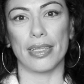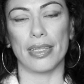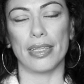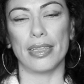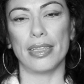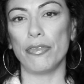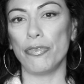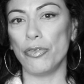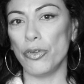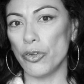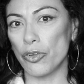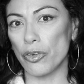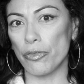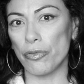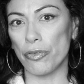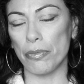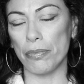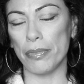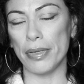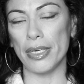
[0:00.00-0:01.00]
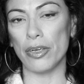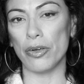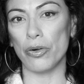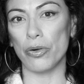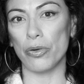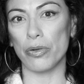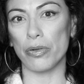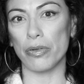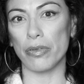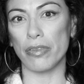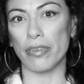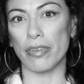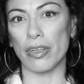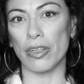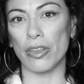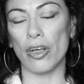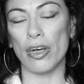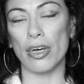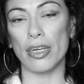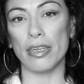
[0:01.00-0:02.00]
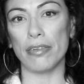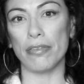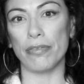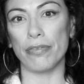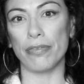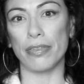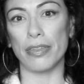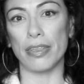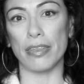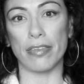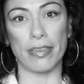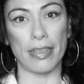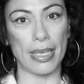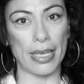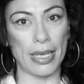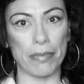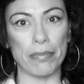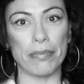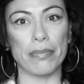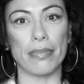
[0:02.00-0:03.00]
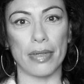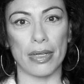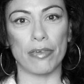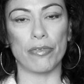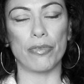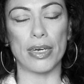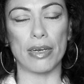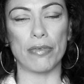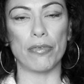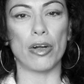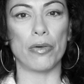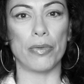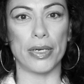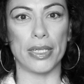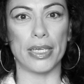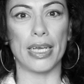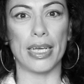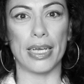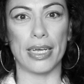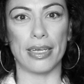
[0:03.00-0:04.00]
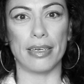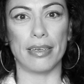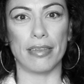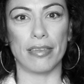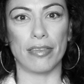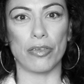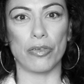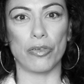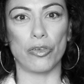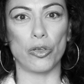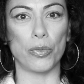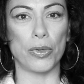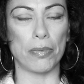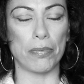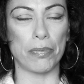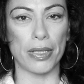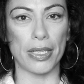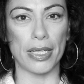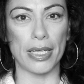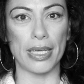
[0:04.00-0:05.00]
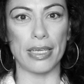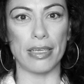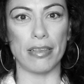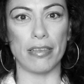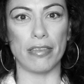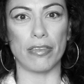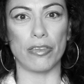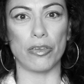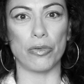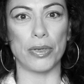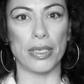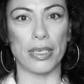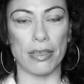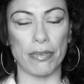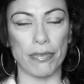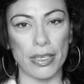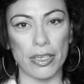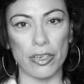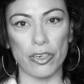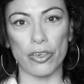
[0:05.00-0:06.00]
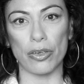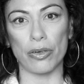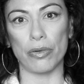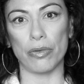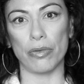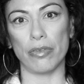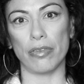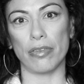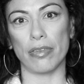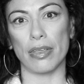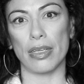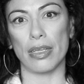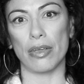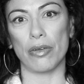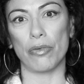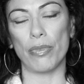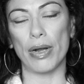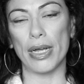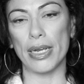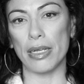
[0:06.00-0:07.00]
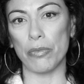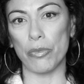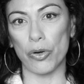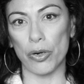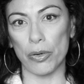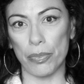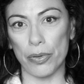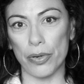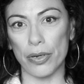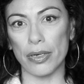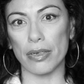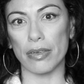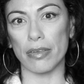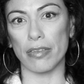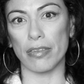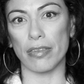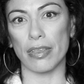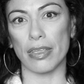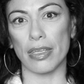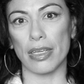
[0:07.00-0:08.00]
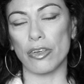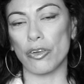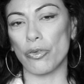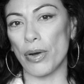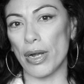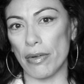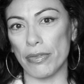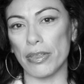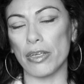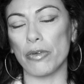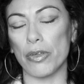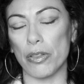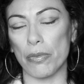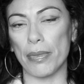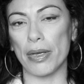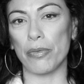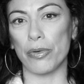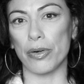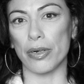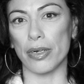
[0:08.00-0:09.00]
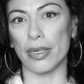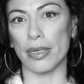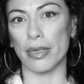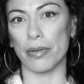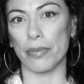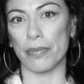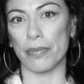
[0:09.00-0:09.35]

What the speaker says: The future for me holds a lot of the same of what I've already had. So doing plays, doing TV shows, writing more books, and traveling with my work.